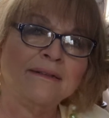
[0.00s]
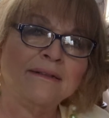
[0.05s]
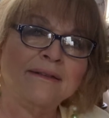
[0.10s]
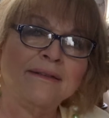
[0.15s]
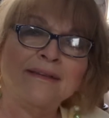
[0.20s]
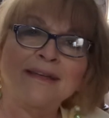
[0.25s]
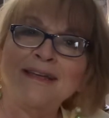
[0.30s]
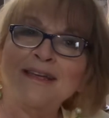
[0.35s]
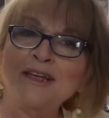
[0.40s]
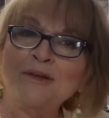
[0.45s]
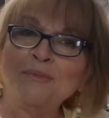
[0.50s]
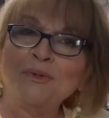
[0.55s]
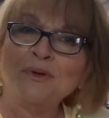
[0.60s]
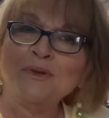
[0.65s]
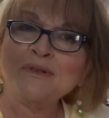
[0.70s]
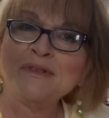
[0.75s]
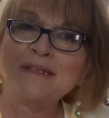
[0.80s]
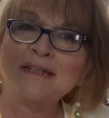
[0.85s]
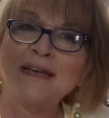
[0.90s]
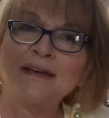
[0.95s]
the
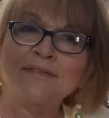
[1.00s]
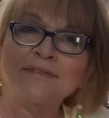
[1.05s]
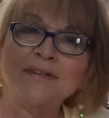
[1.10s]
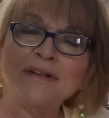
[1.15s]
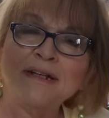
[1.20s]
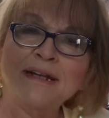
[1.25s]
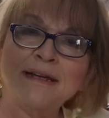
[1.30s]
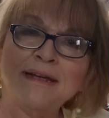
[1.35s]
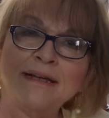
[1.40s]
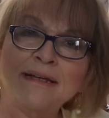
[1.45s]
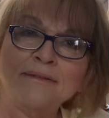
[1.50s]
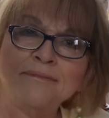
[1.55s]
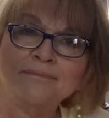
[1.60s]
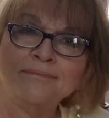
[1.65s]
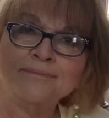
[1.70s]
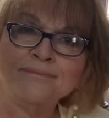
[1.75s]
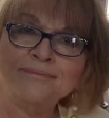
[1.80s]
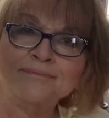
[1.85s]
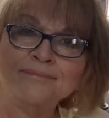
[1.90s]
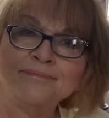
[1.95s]
Hebrews every day.
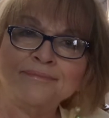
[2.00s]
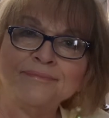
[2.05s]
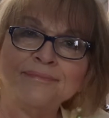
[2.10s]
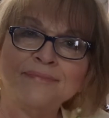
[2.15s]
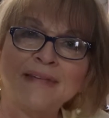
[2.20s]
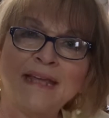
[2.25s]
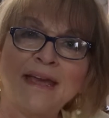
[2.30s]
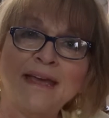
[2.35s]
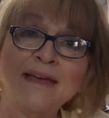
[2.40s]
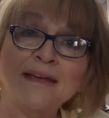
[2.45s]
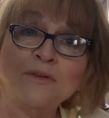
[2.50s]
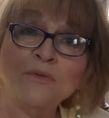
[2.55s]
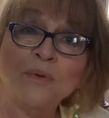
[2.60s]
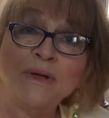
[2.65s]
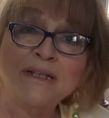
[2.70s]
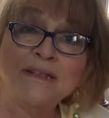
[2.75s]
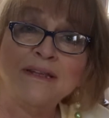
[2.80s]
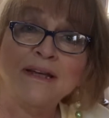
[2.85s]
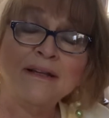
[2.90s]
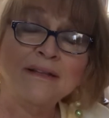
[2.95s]
And
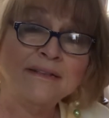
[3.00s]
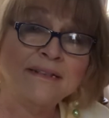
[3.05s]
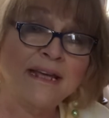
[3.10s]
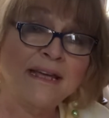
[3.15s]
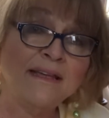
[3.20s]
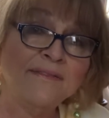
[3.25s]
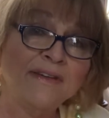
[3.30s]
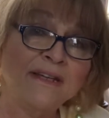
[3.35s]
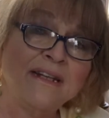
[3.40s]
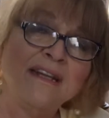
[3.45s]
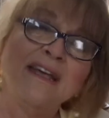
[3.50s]
when young David,